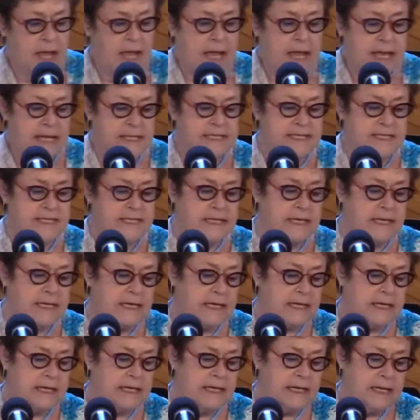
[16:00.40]
It's
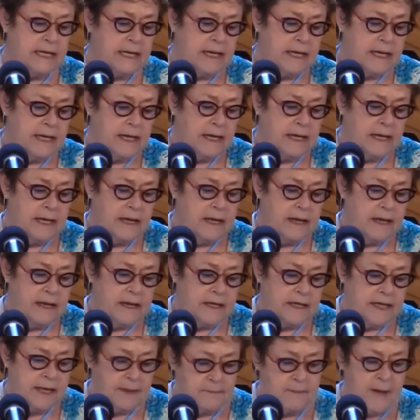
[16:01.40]
the
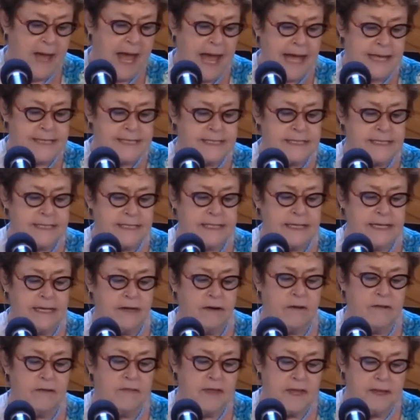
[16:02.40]
capacity
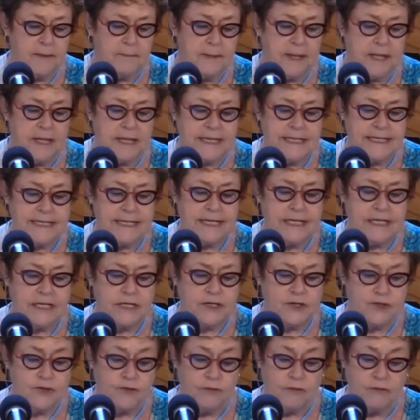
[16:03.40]
or the ability to
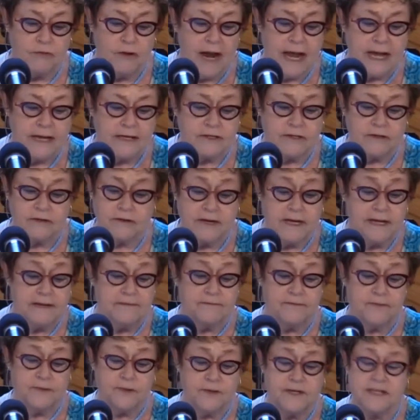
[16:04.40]
direct or
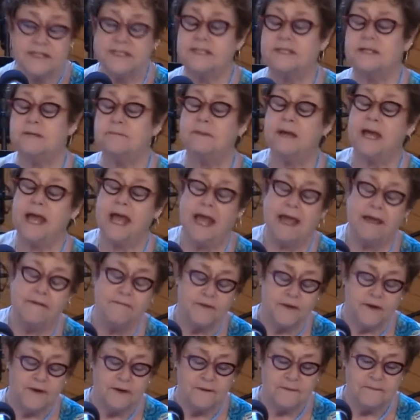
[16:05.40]
influence the
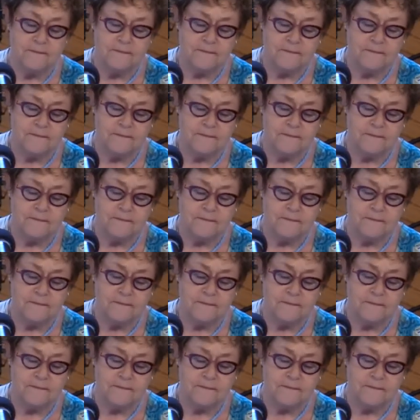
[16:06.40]
behavior,